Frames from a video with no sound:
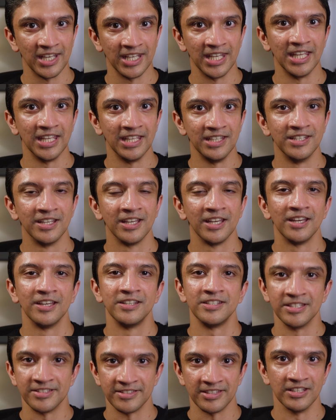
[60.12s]
I need
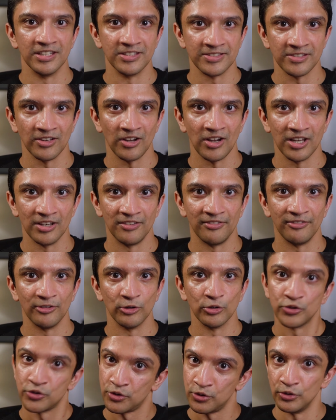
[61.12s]
to set aside
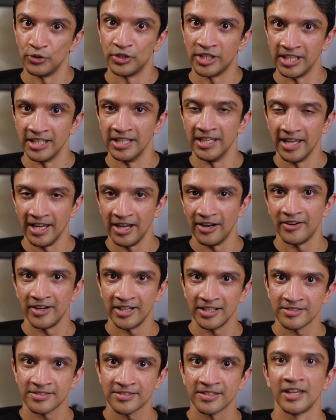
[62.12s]
for two key
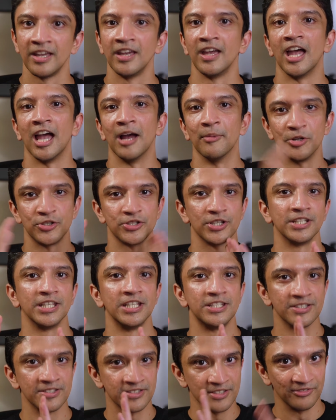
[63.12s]
areas: how much I
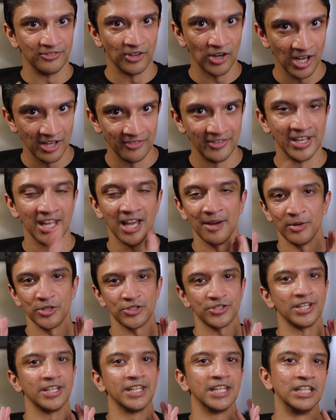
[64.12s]
need to survive and how
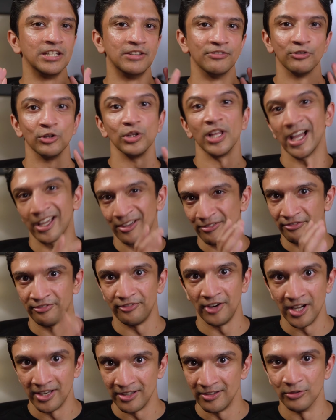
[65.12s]
much I need for like
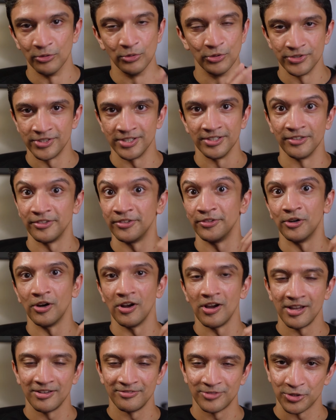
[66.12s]
fun or to
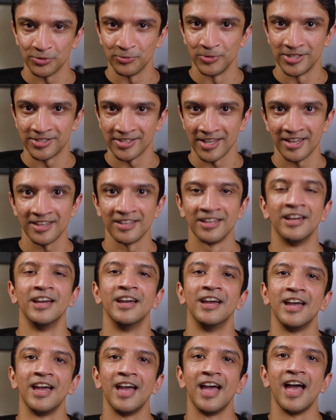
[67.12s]
thrive, should we say.
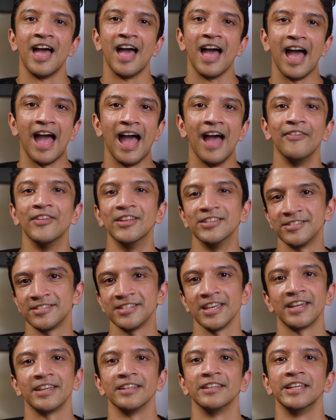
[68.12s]
And then
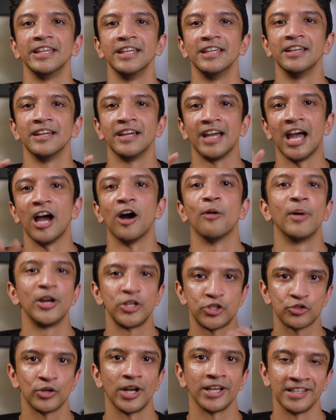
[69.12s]
secondly, how am
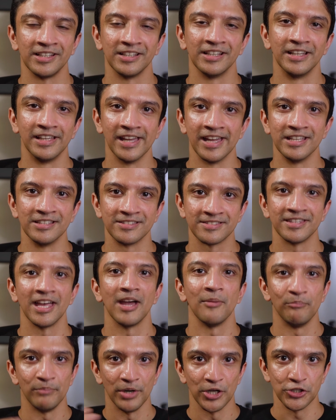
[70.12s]
I tracking against
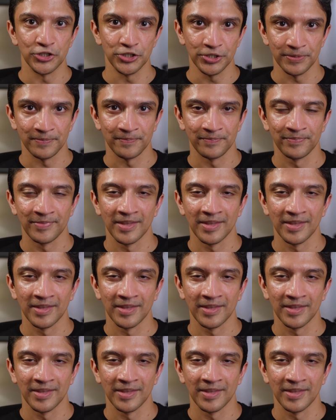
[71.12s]
that budget?